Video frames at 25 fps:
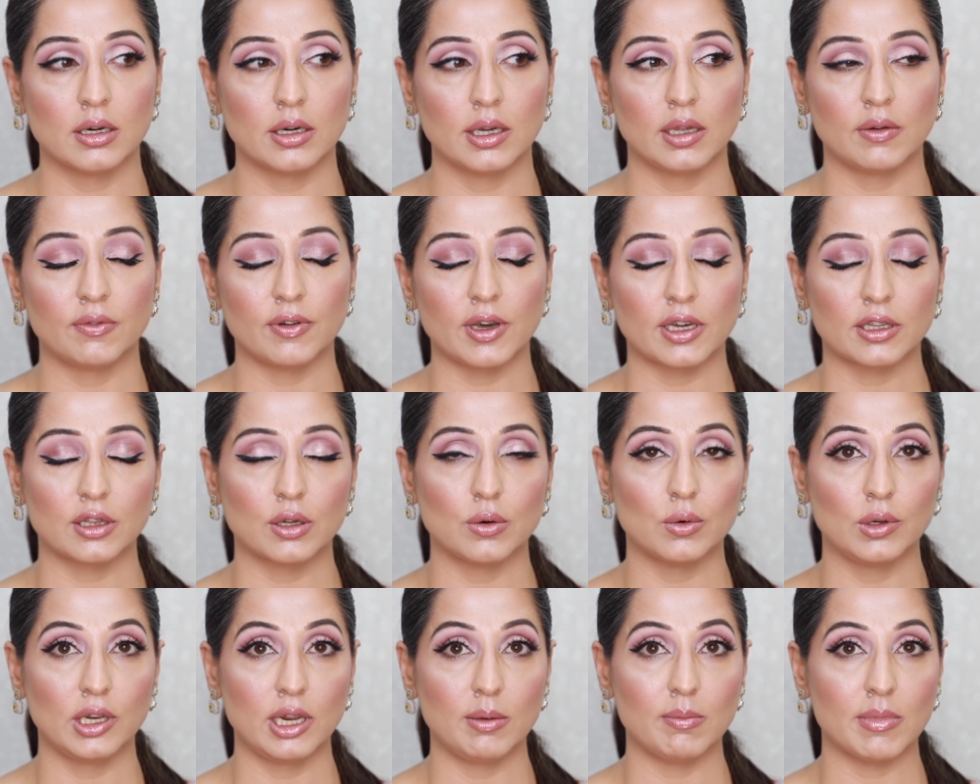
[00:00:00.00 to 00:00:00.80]
In fact, the
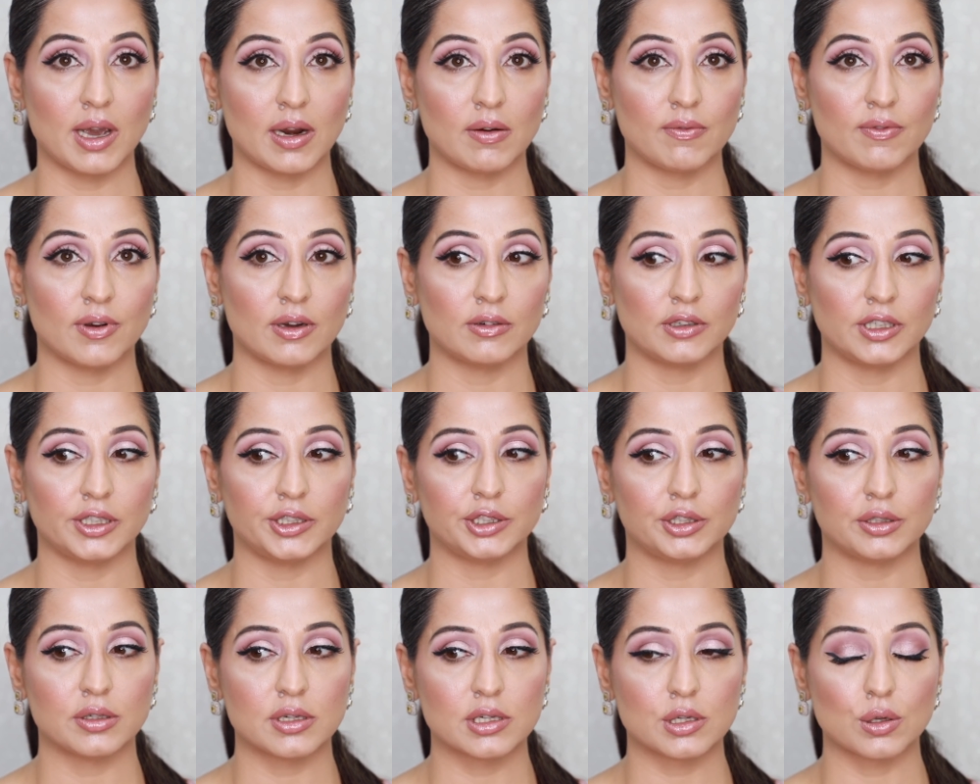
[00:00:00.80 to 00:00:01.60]
only matte
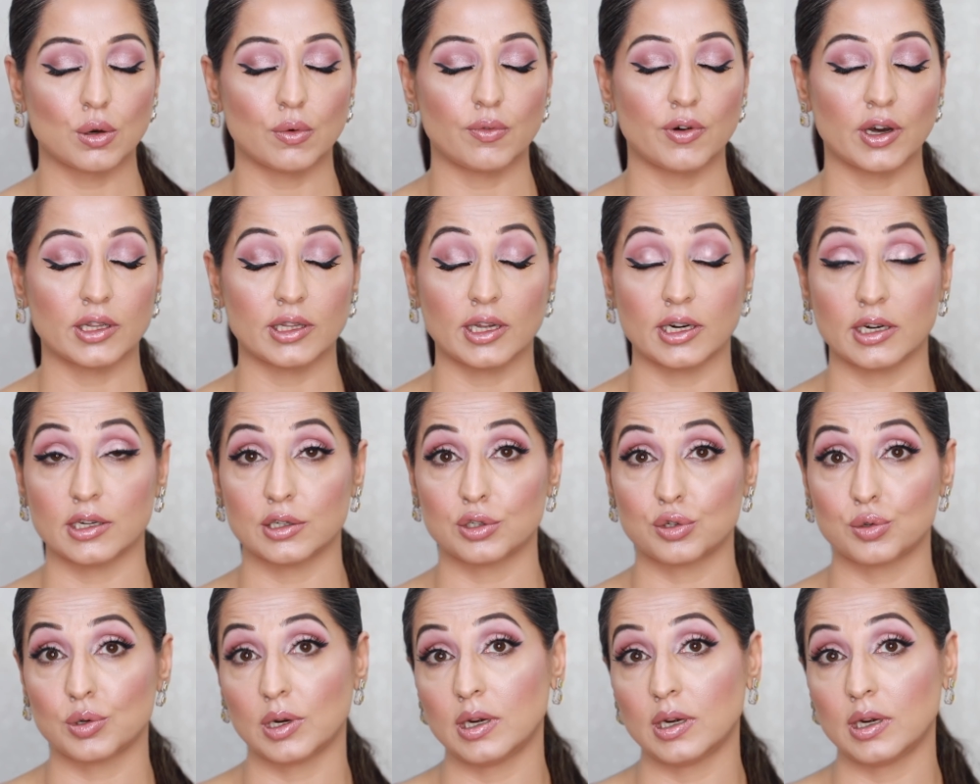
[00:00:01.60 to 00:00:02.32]
foundation so far that has